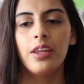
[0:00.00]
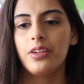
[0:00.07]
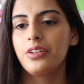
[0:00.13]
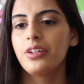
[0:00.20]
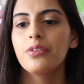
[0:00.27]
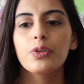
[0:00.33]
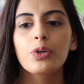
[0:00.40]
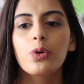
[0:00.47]

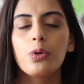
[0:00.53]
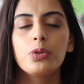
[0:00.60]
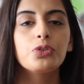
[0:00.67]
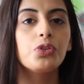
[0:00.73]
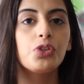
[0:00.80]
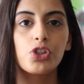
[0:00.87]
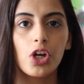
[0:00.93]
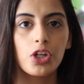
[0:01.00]
They're never going
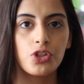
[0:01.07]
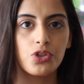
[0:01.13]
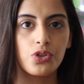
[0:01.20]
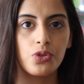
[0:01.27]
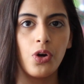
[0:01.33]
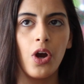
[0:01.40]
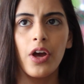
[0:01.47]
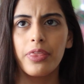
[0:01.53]
to judge
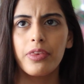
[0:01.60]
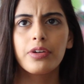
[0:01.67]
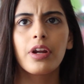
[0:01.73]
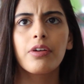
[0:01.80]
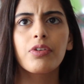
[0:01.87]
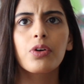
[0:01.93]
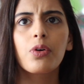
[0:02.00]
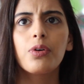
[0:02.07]
you, they're
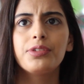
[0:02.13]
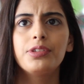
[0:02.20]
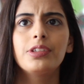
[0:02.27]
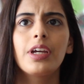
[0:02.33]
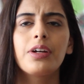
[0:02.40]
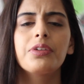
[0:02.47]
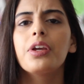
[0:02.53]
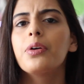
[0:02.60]
never going to
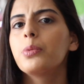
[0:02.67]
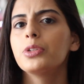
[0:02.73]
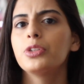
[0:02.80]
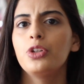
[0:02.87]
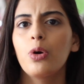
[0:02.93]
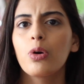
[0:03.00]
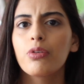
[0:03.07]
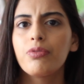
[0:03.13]
tell you it was
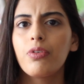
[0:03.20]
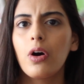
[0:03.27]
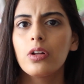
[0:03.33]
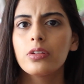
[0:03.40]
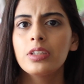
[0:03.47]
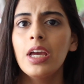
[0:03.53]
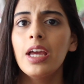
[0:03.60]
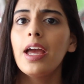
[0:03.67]
your
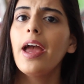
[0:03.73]
fault,